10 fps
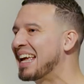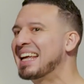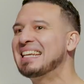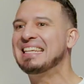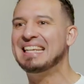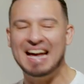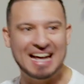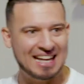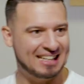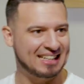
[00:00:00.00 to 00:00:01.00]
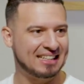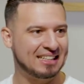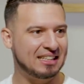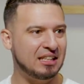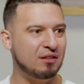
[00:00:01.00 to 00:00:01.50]
And yet,
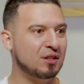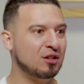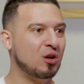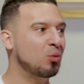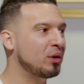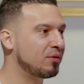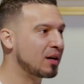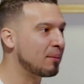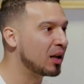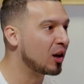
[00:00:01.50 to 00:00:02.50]
even though we've come a